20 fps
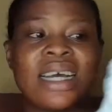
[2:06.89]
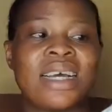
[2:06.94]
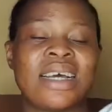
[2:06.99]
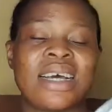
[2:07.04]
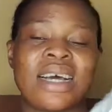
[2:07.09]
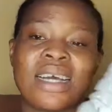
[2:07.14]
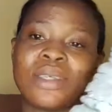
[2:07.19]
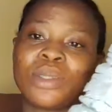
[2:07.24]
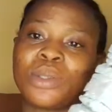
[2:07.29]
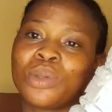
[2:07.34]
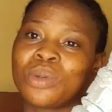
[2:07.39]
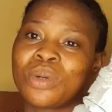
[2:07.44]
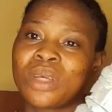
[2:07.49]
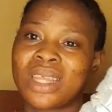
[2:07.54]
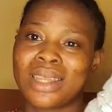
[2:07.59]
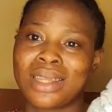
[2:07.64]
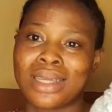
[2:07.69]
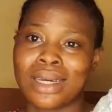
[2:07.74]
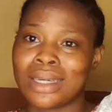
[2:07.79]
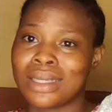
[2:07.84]
I took
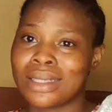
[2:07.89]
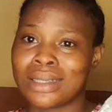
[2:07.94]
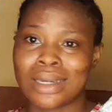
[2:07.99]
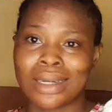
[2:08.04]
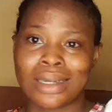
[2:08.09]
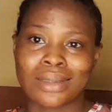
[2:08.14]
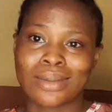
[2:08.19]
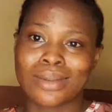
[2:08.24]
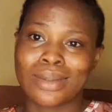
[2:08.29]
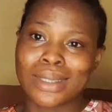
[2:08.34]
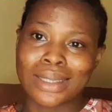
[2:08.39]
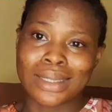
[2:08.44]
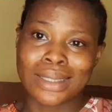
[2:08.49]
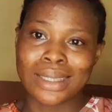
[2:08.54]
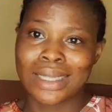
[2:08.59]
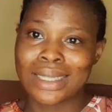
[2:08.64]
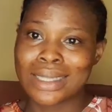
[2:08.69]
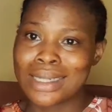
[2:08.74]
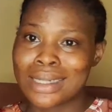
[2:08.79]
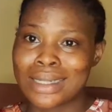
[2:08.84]
10. I don't
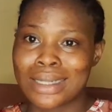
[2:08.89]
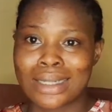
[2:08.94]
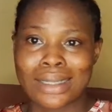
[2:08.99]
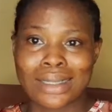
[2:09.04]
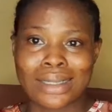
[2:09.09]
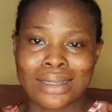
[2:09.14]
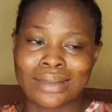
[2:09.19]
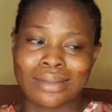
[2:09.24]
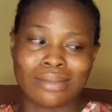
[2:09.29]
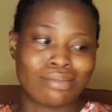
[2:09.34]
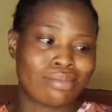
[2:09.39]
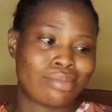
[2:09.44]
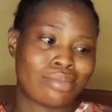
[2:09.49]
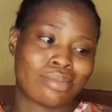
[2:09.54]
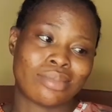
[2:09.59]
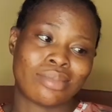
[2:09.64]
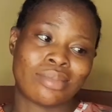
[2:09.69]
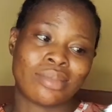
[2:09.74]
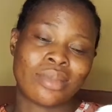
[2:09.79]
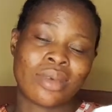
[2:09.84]
intend staying
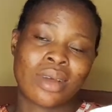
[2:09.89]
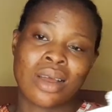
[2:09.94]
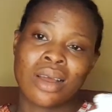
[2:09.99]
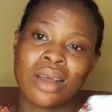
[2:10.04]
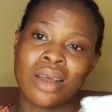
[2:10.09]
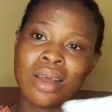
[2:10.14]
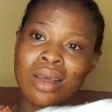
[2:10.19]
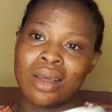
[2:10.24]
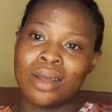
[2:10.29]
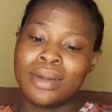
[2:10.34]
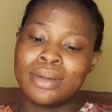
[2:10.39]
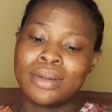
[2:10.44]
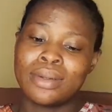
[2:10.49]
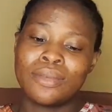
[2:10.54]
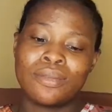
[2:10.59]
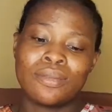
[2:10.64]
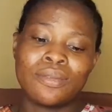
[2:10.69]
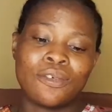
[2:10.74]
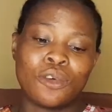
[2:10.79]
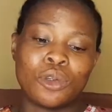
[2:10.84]

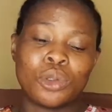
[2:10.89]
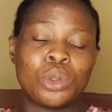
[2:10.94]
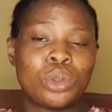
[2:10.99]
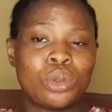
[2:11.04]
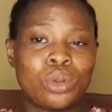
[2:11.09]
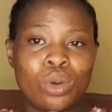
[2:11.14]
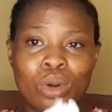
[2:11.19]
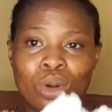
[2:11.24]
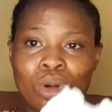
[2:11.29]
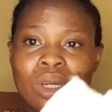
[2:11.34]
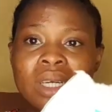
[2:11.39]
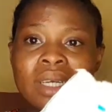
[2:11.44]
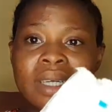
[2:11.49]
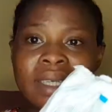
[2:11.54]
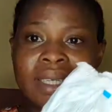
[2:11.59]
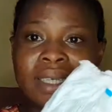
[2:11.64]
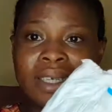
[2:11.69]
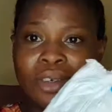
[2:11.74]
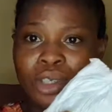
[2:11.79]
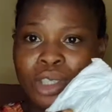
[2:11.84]
for too long in
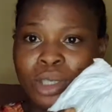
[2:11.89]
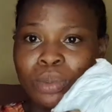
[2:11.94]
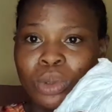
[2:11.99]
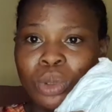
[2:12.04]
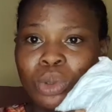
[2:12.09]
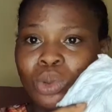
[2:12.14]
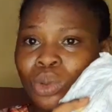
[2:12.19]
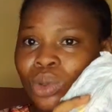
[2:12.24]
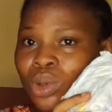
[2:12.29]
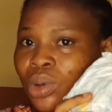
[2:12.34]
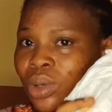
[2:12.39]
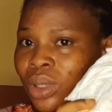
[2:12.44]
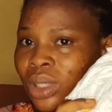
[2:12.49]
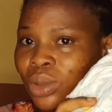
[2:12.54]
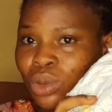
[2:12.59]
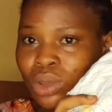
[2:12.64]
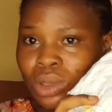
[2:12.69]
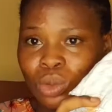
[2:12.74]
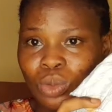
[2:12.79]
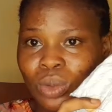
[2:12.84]
the hospital,
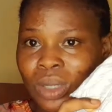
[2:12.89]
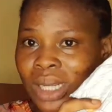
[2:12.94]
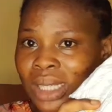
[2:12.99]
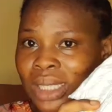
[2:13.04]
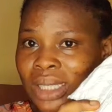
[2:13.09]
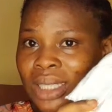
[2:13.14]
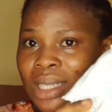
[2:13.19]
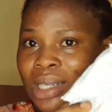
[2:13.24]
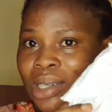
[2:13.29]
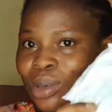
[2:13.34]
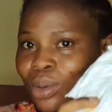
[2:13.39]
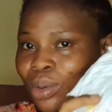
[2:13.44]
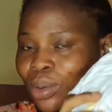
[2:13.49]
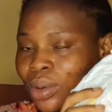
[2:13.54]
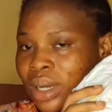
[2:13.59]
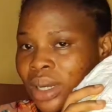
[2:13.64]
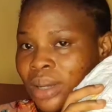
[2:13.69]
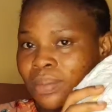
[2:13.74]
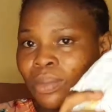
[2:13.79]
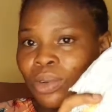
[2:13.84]
God's willing. So
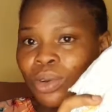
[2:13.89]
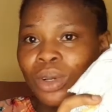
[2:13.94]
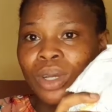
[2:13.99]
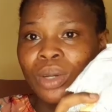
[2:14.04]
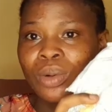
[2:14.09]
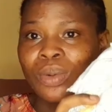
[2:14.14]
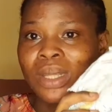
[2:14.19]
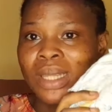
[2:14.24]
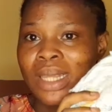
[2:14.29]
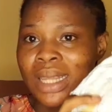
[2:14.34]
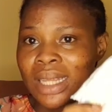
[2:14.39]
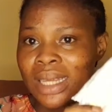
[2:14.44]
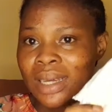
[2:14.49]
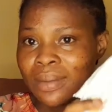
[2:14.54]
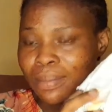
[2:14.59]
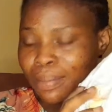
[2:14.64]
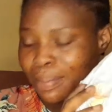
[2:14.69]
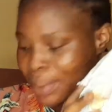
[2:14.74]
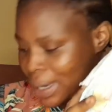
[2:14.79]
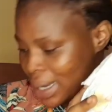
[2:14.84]
I'm going with
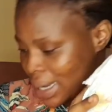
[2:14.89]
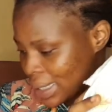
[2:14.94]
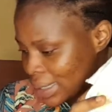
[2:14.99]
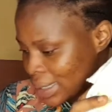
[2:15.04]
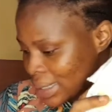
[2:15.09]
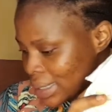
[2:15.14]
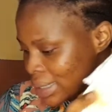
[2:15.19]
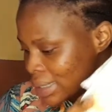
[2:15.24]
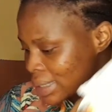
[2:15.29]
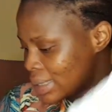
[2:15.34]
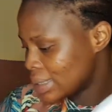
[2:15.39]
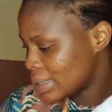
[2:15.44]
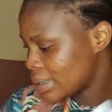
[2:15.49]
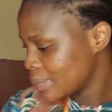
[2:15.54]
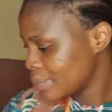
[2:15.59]
10 pads.